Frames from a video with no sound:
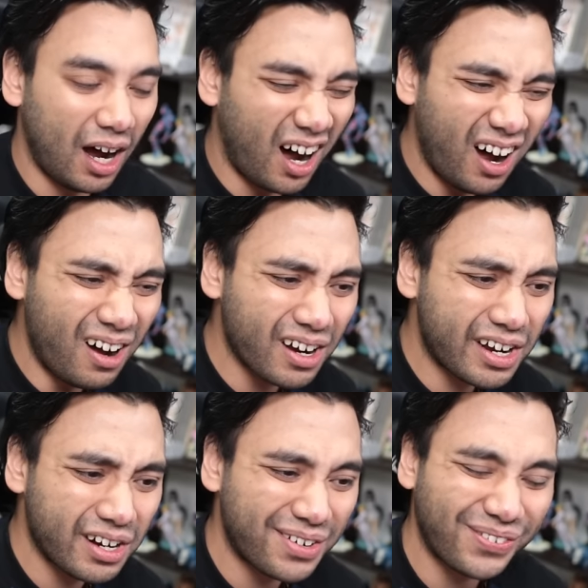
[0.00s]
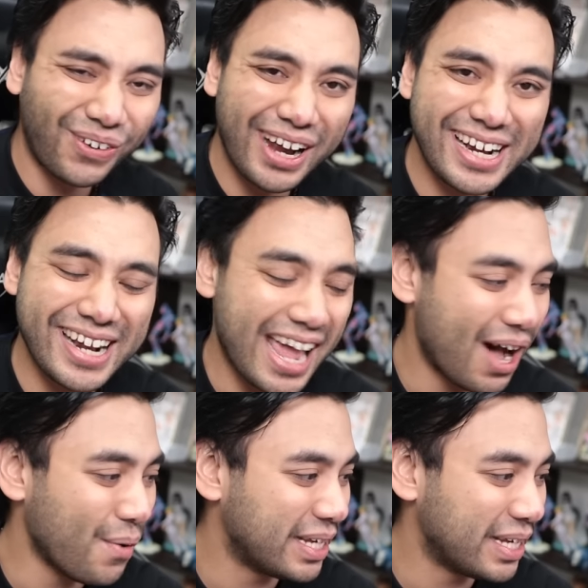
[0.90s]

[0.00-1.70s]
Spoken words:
arc right now.